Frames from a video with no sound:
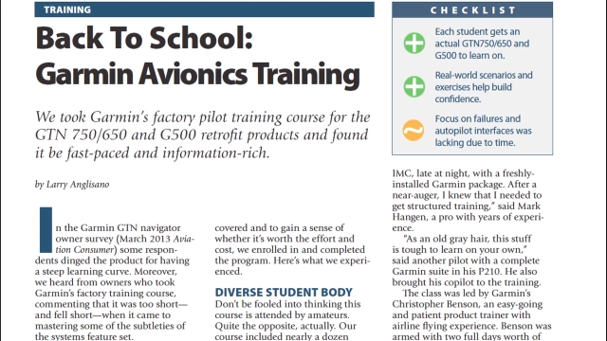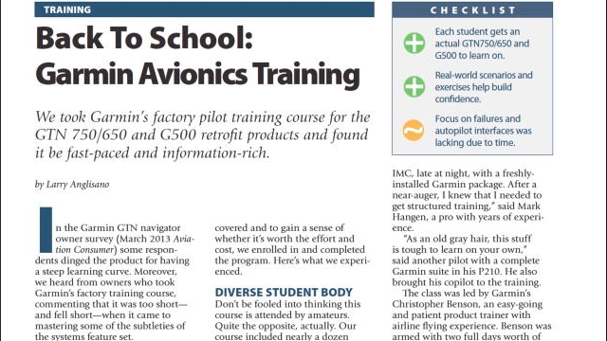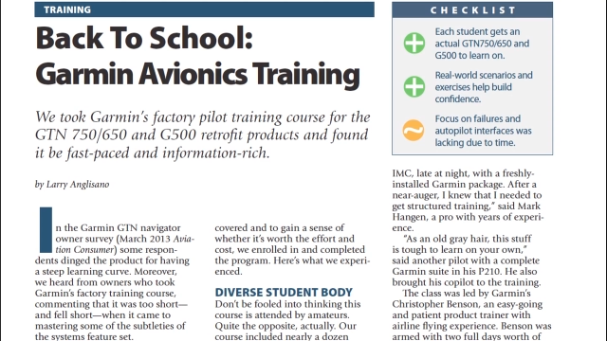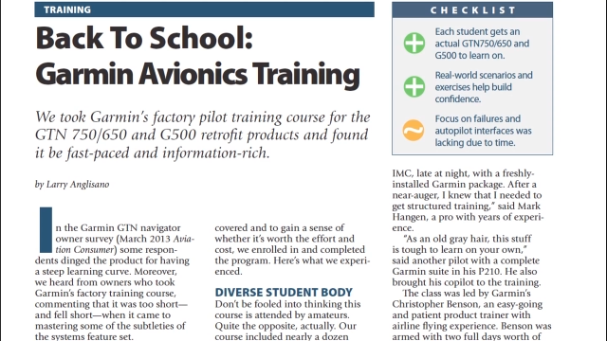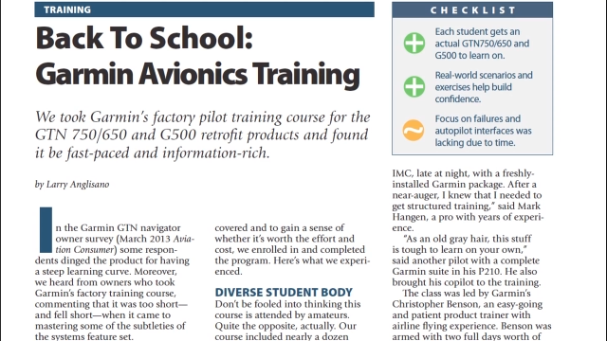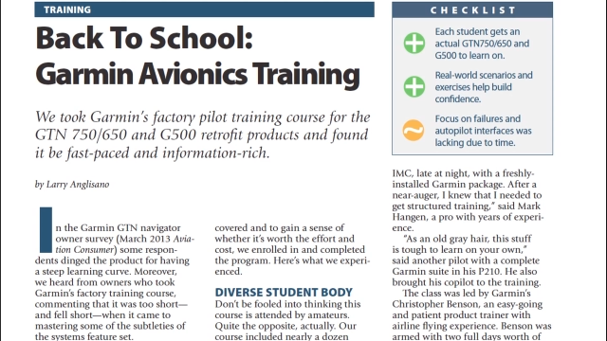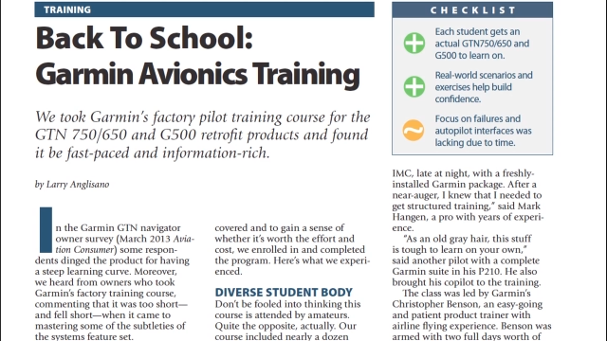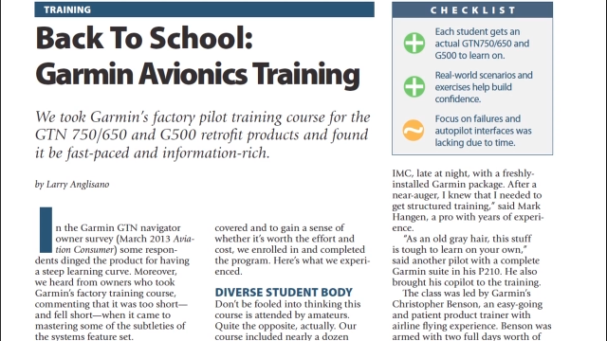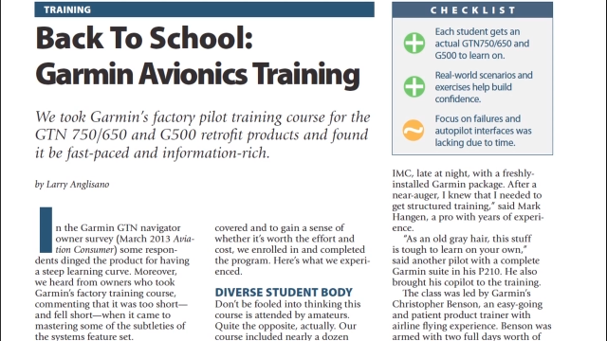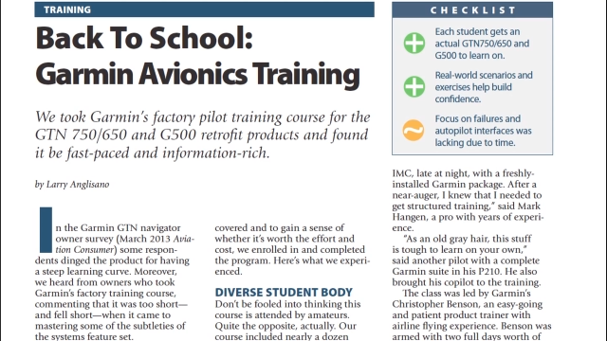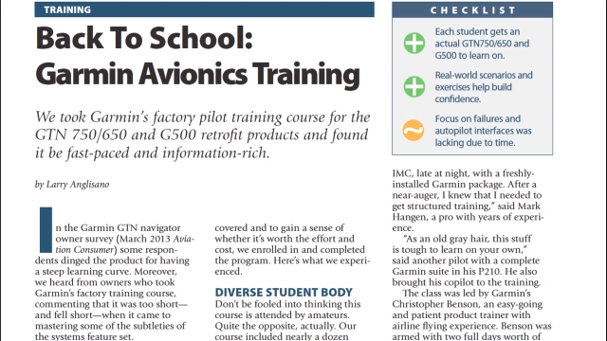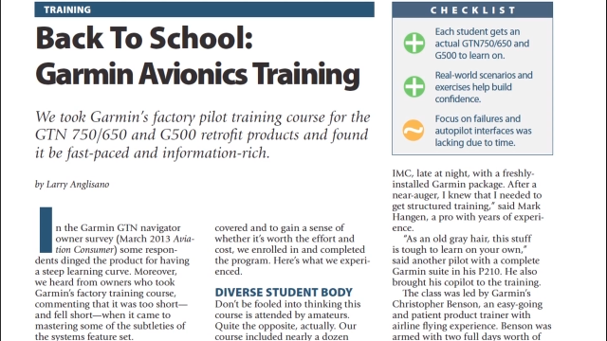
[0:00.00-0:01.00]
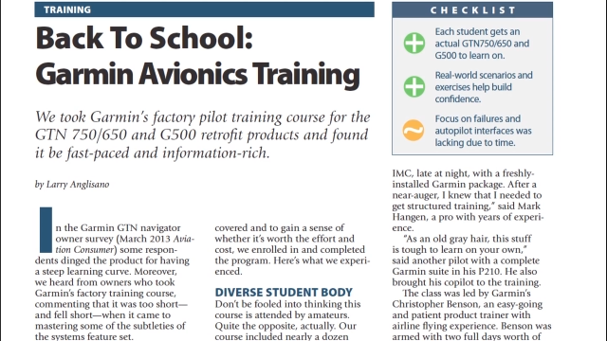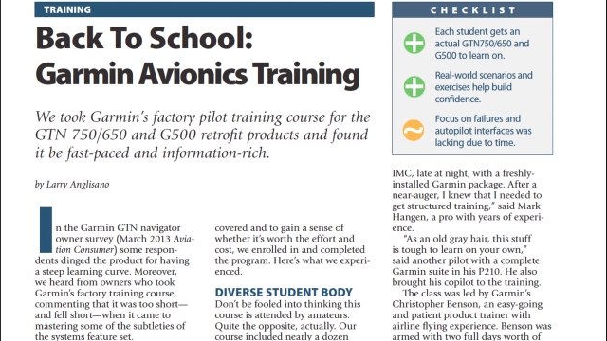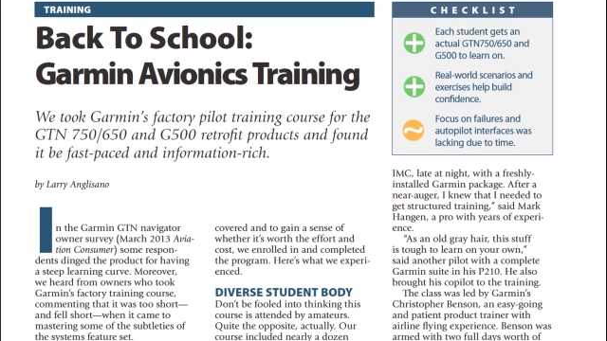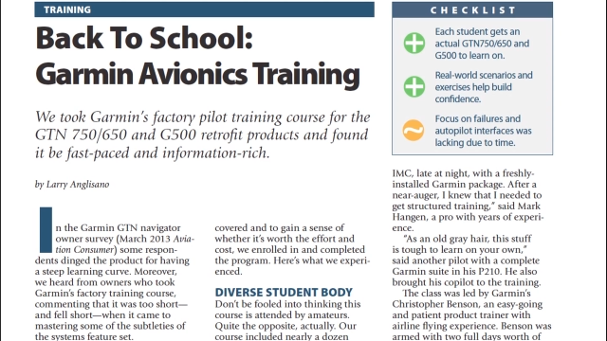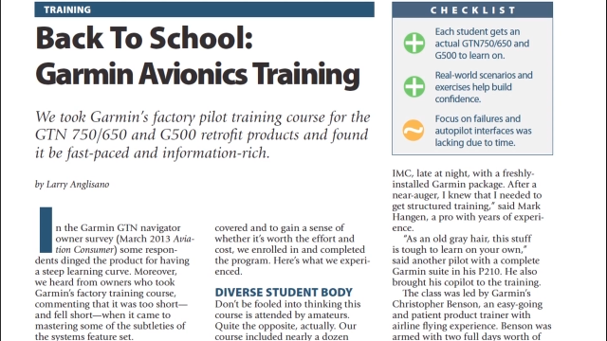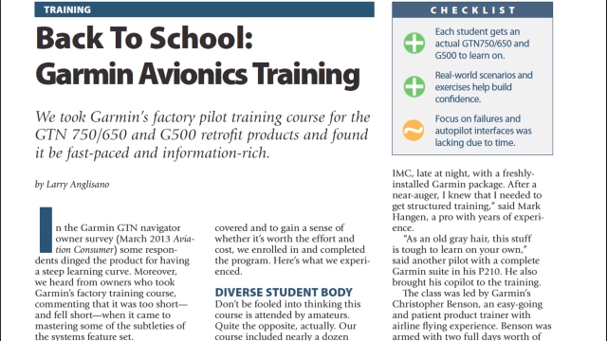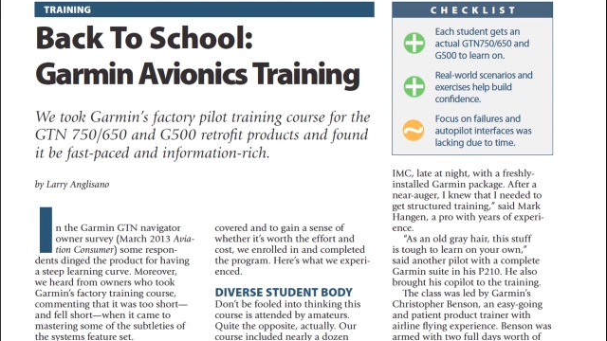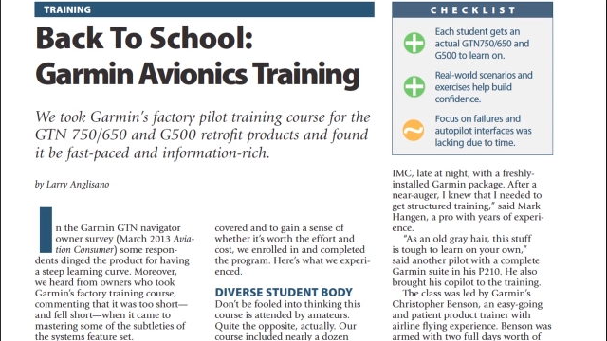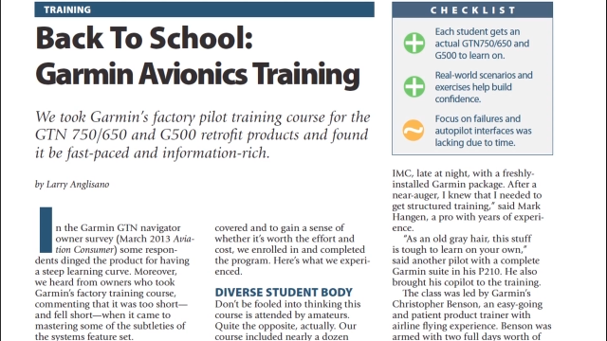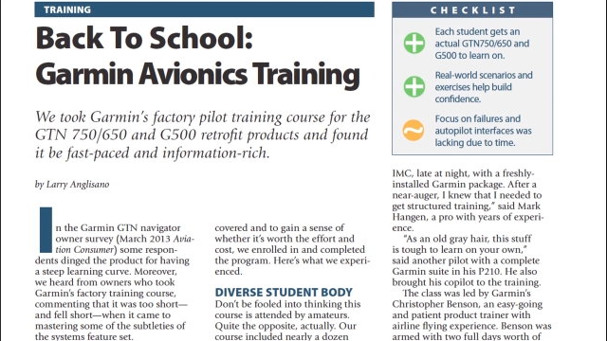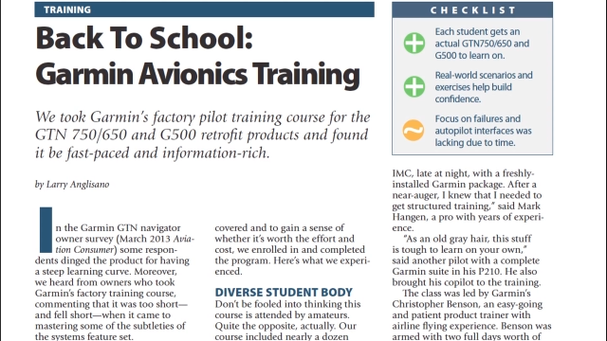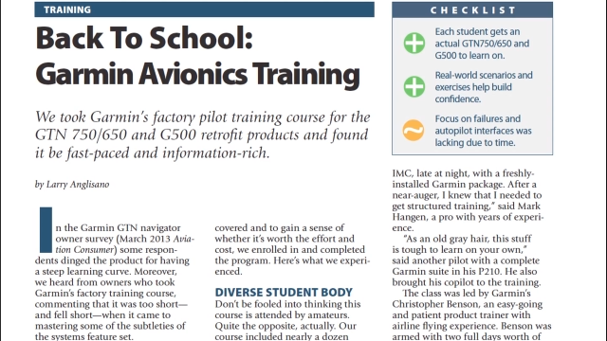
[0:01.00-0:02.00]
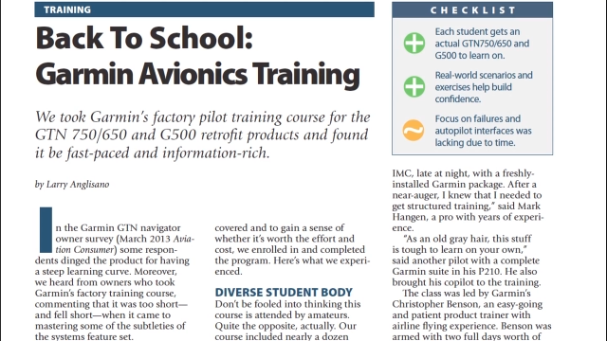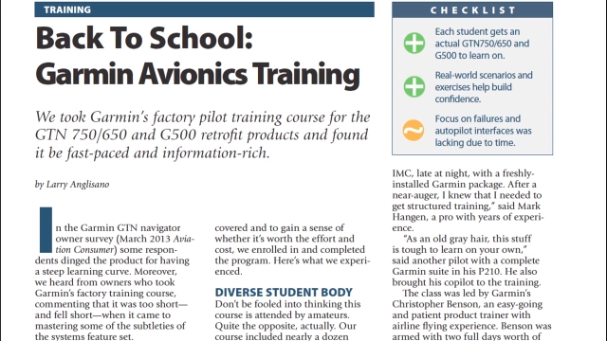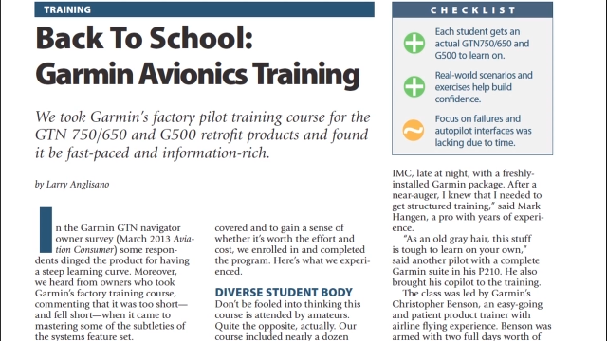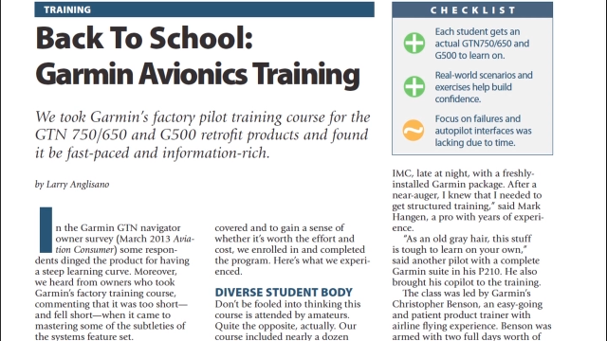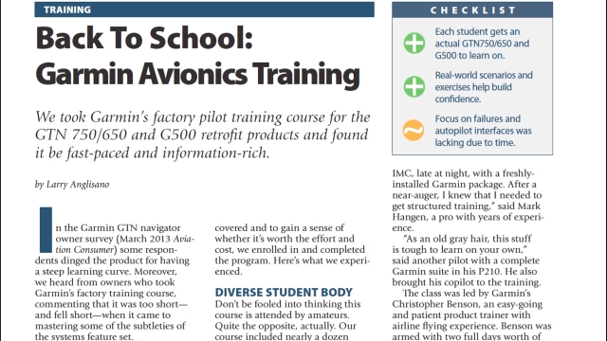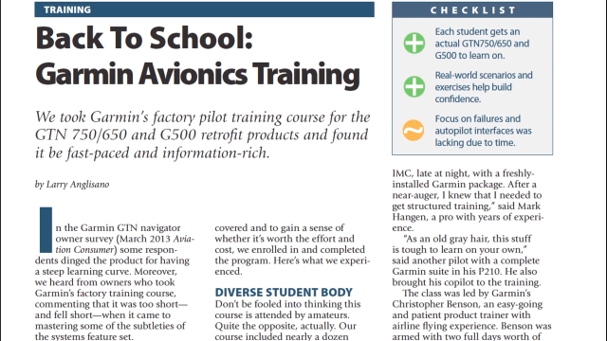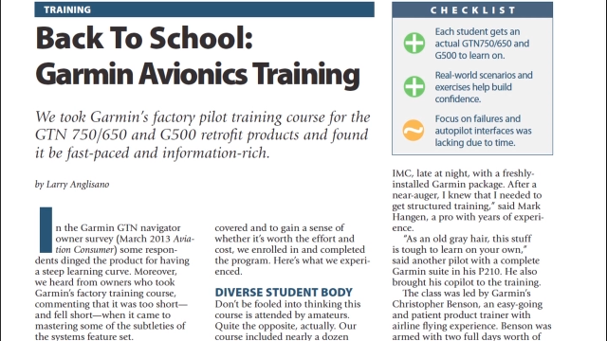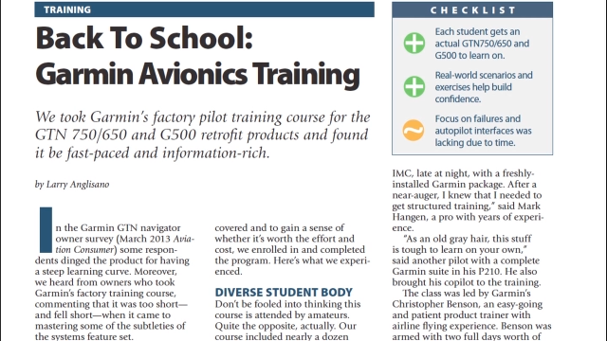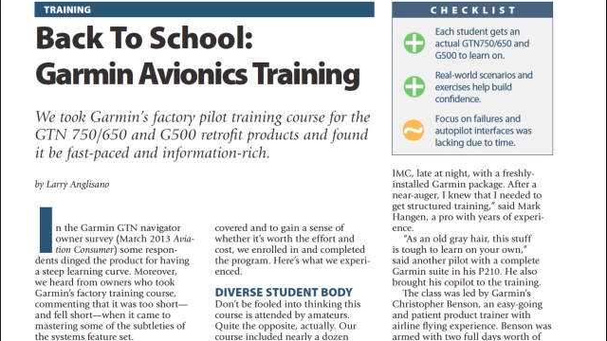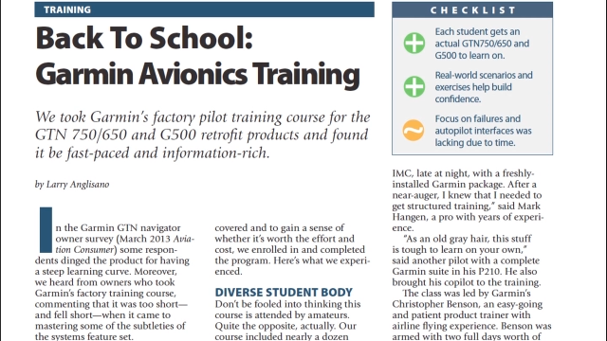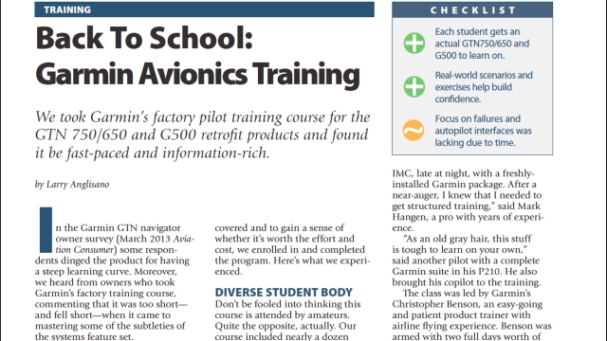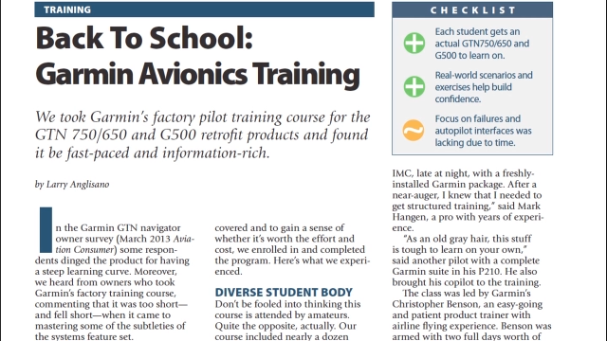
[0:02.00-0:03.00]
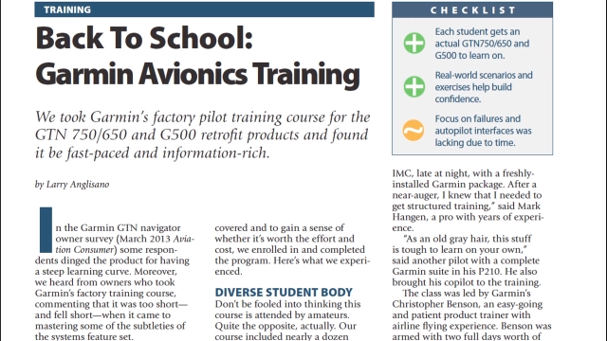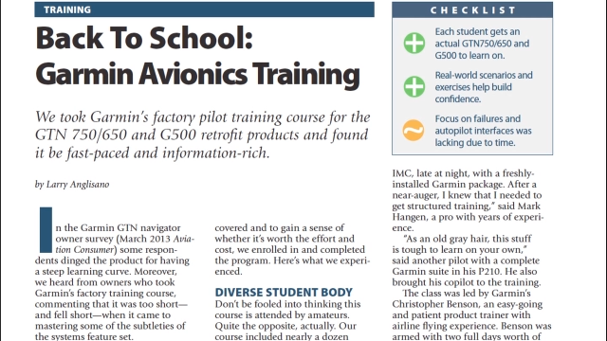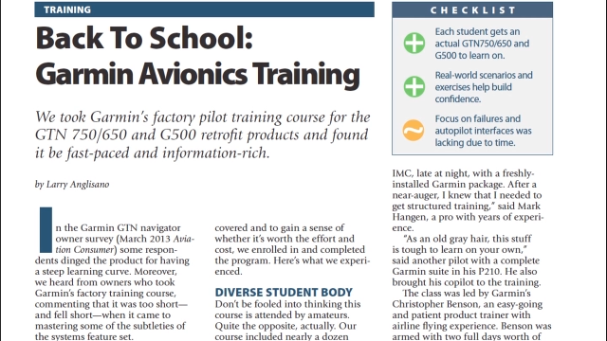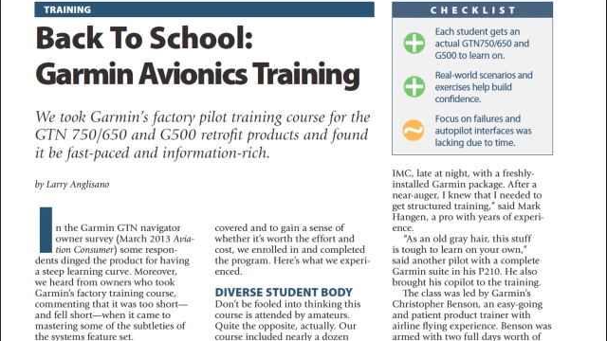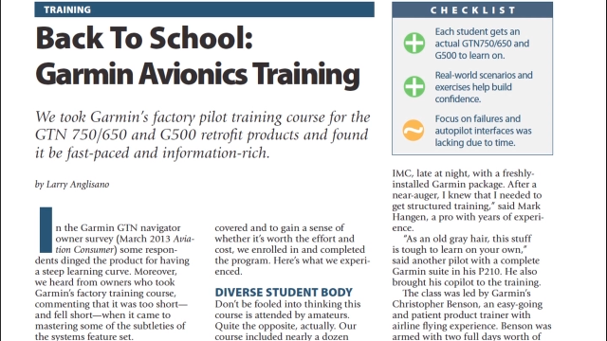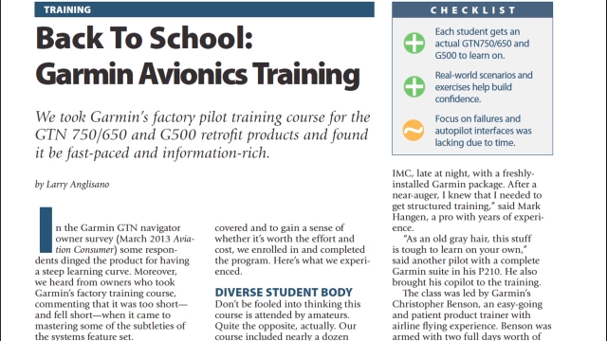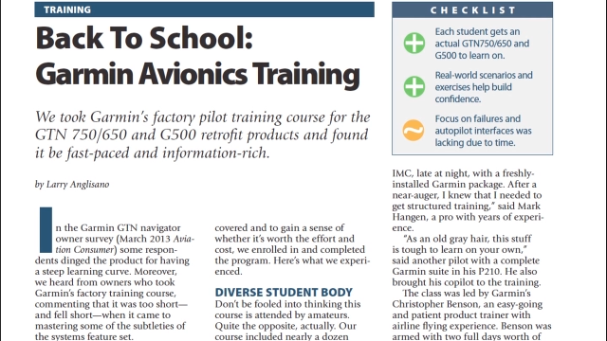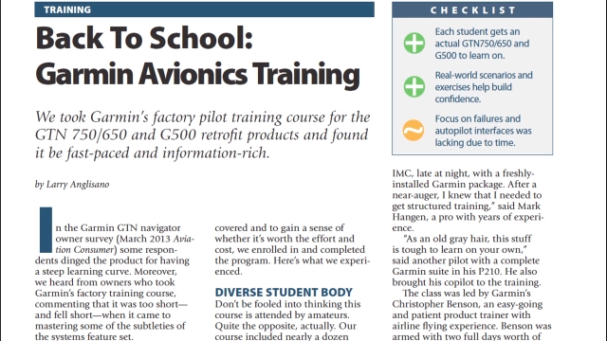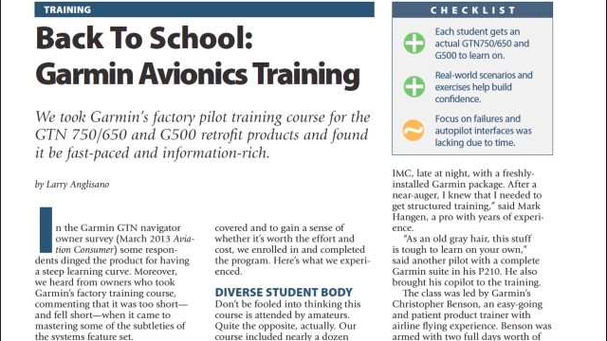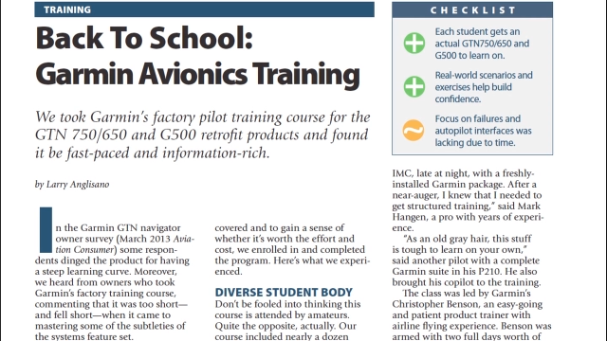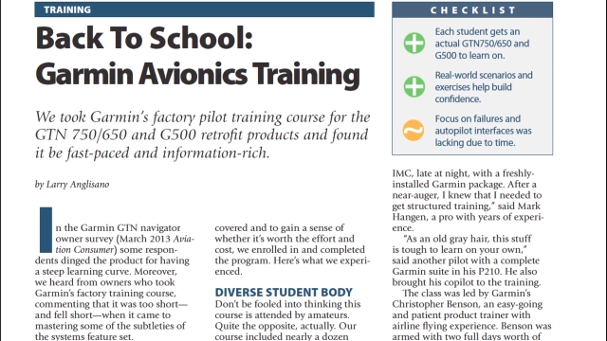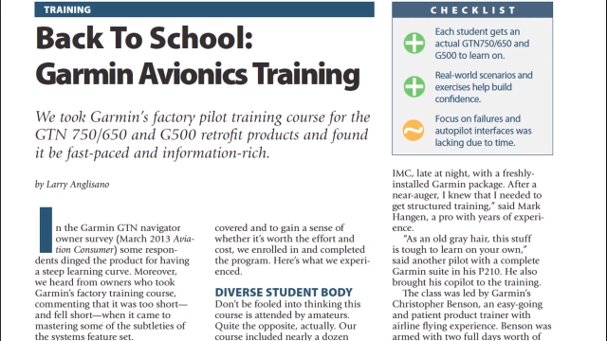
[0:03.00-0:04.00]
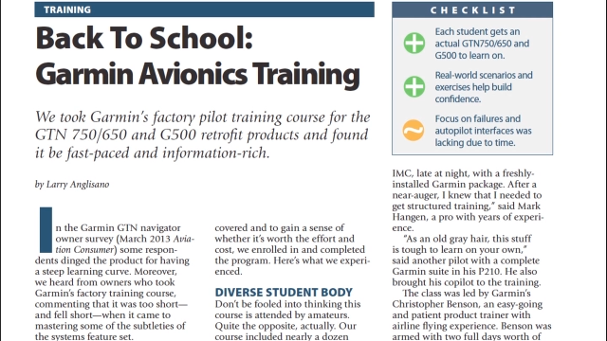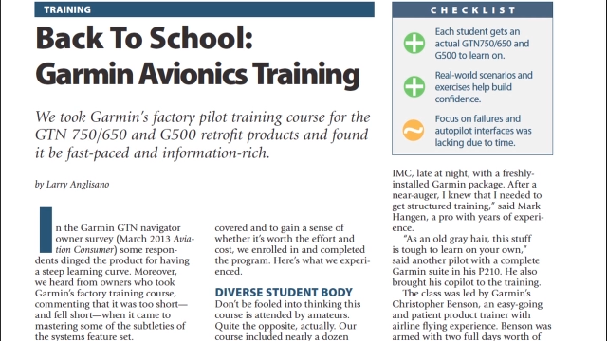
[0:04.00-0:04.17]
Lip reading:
Nobody's mouth can be seen.